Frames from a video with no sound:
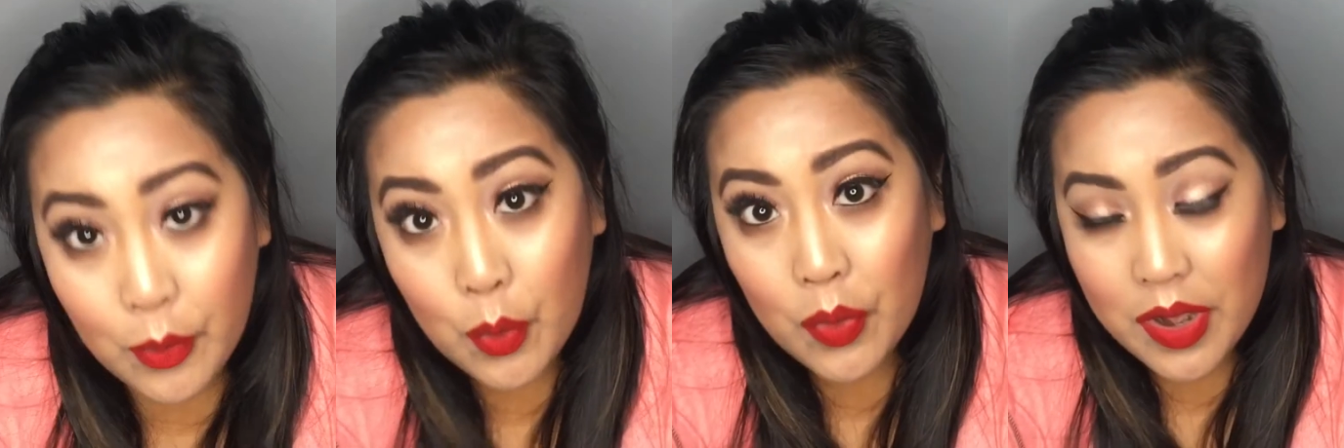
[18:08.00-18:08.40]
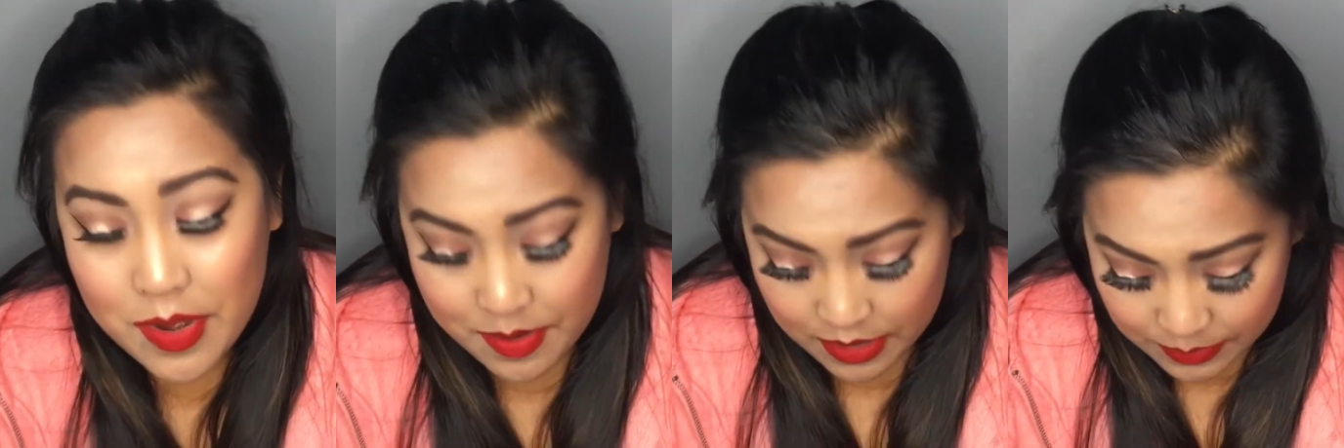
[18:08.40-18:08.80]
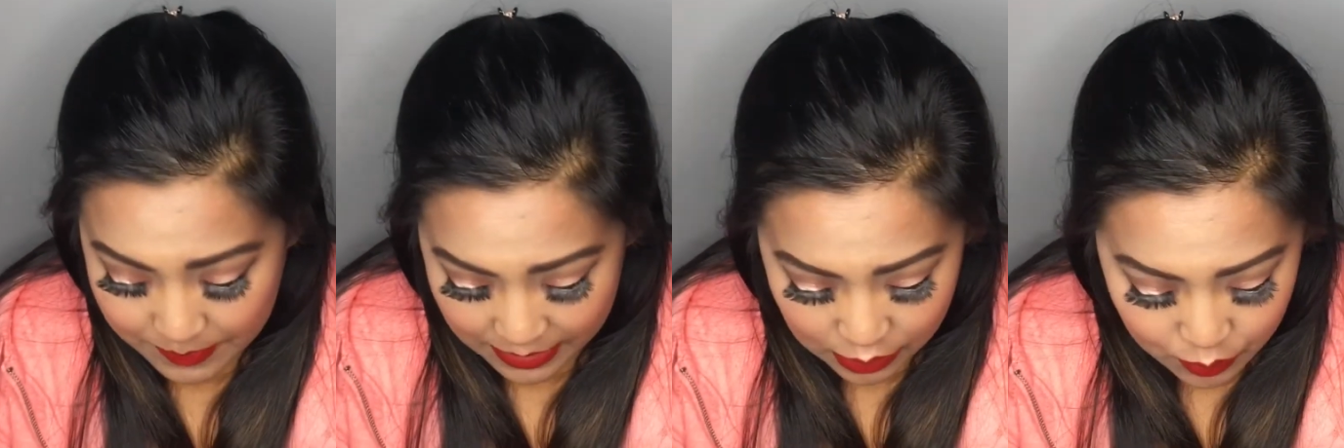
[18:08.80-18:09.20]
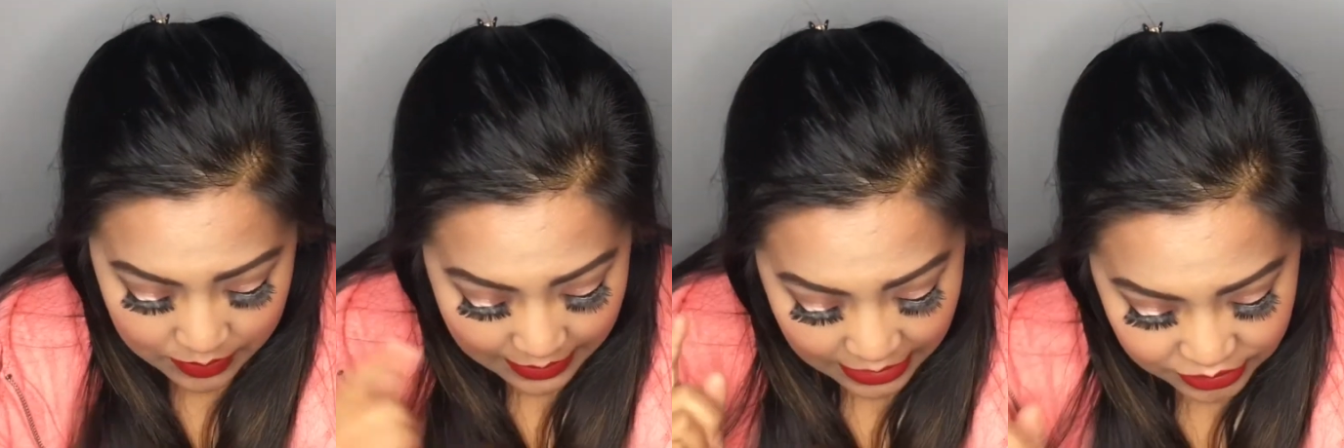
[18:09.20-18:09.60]
For my
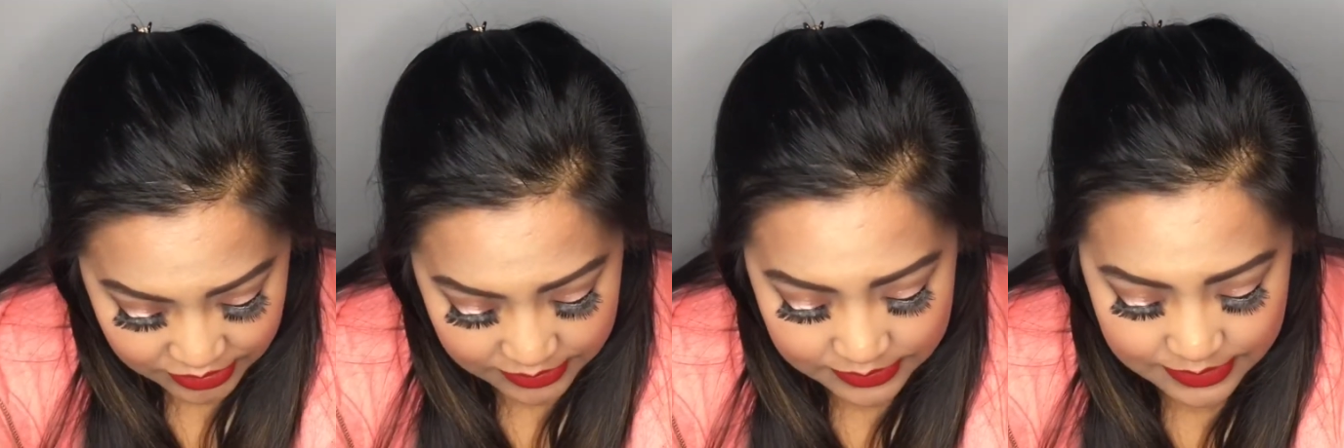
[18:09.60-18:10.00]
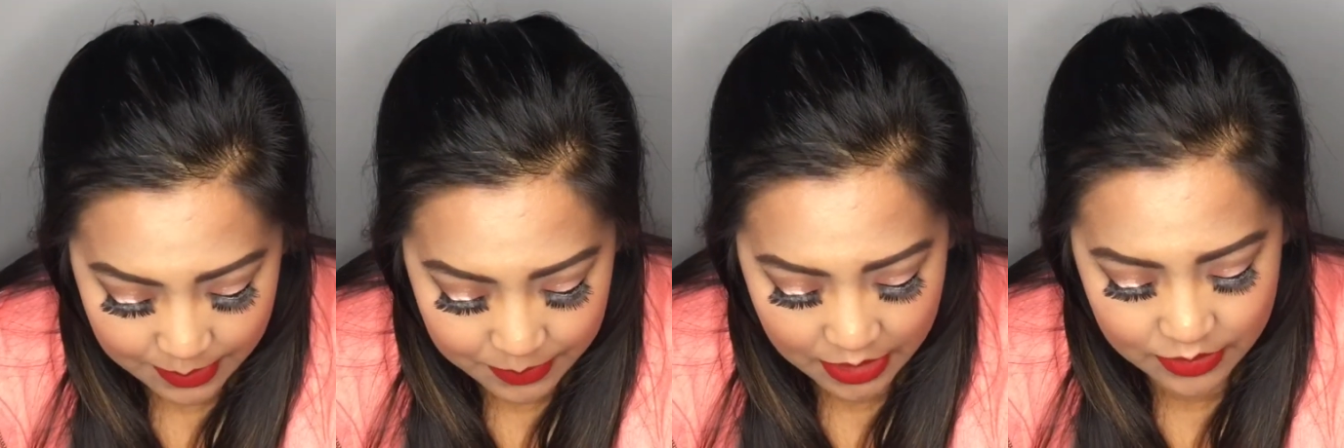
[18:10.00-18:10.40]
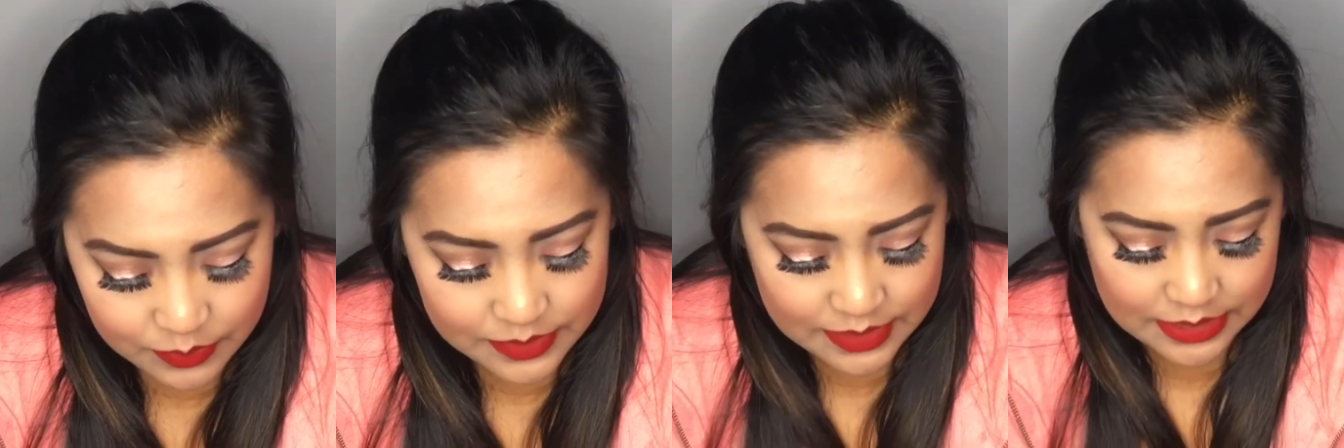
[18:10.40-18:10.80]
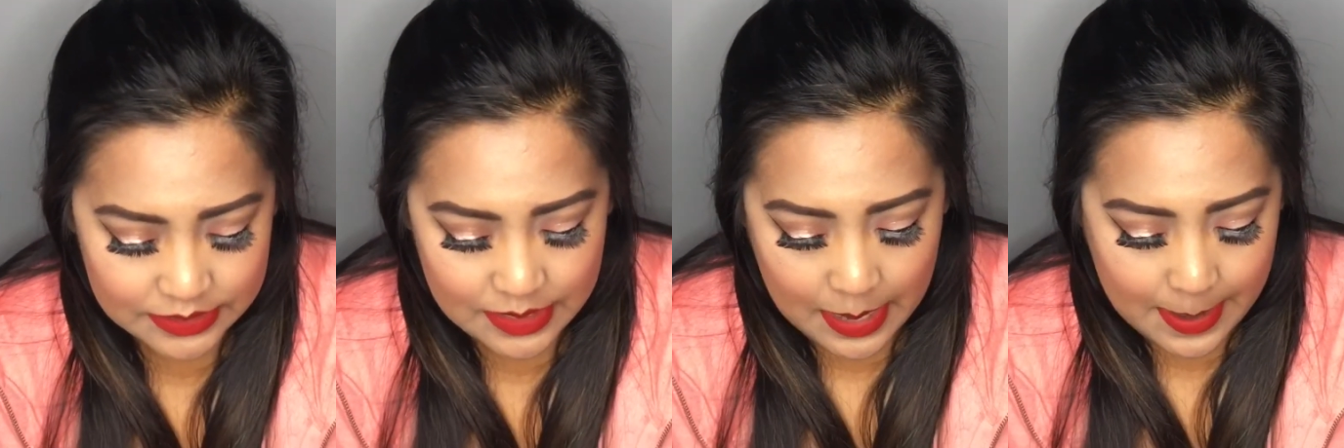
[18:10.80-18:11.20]
lower lashes, I'm going to use
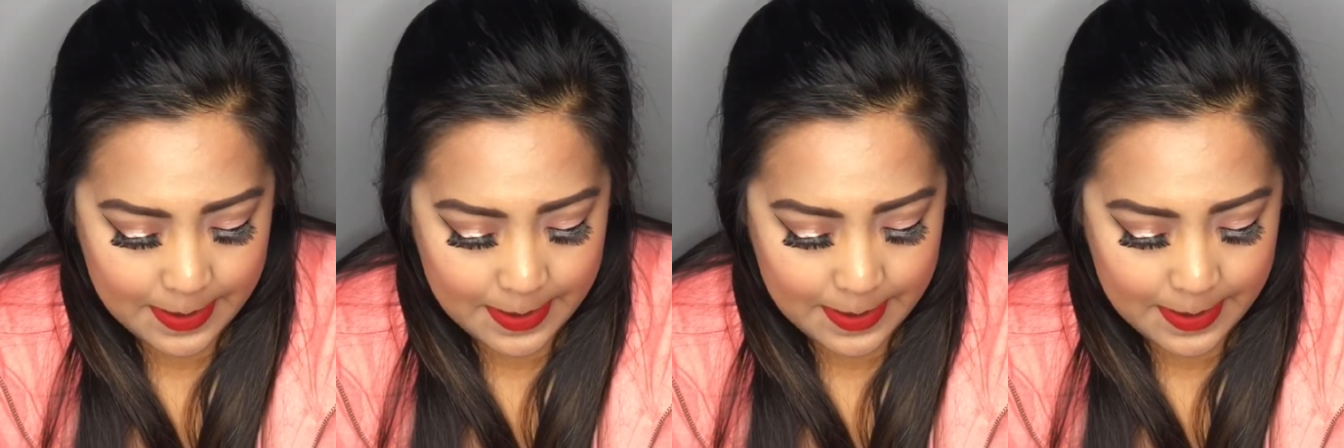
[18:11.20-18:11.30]
this